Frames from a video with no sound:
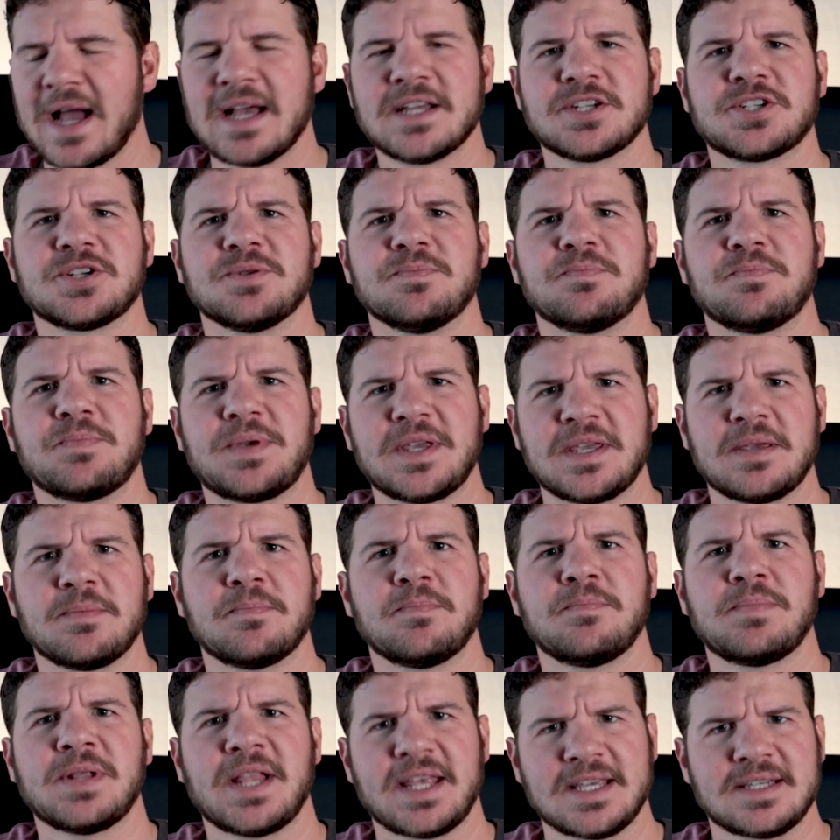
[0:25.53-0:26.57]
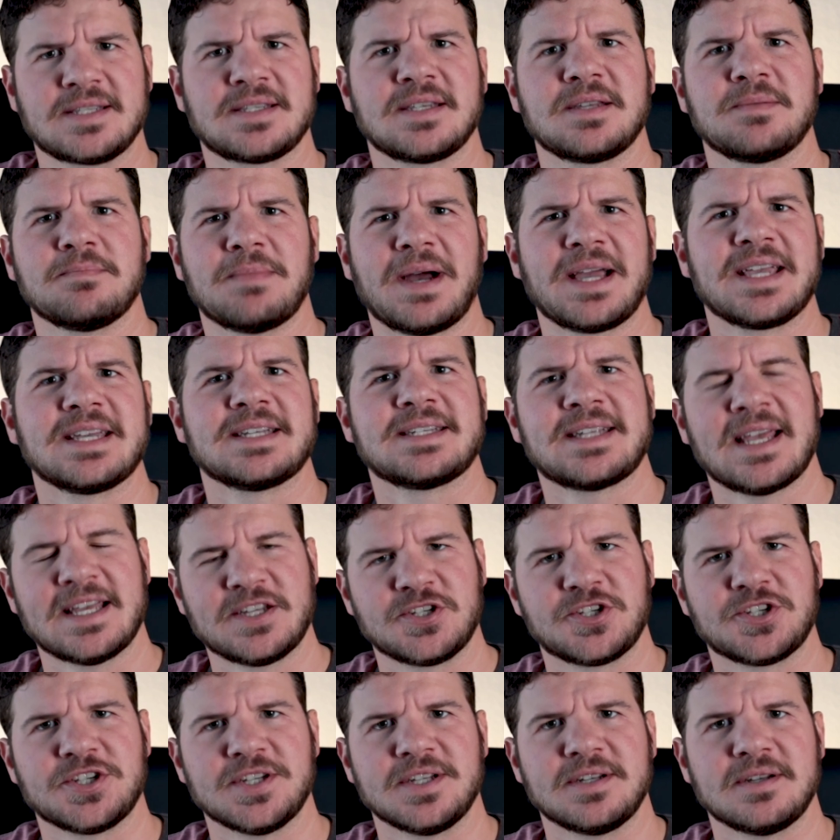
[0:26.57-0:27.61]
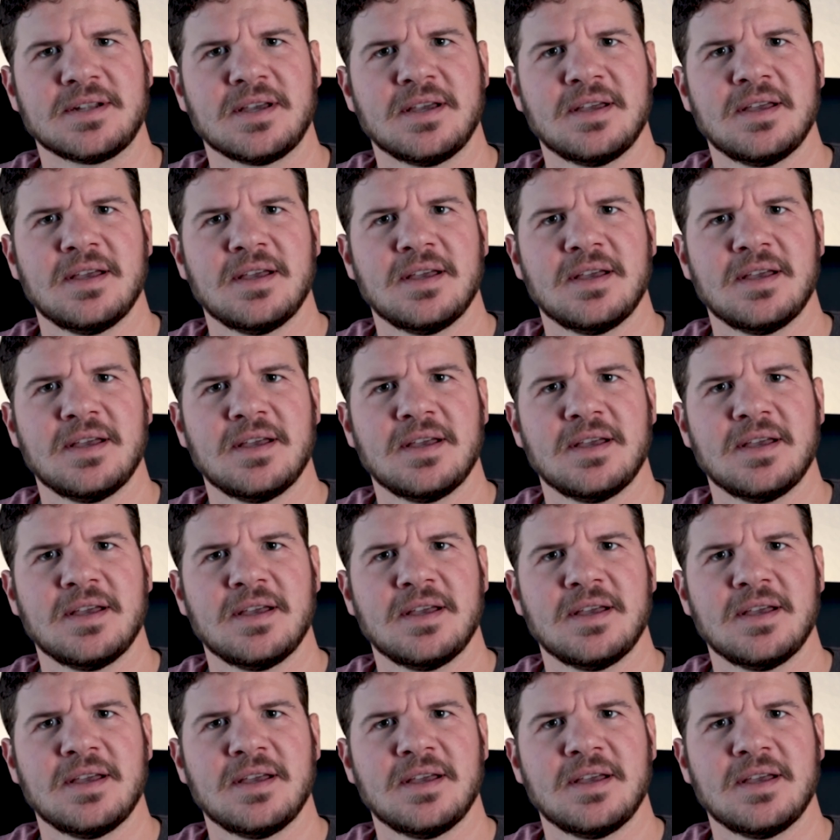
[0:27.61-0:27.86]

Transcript: I should be placing my attention.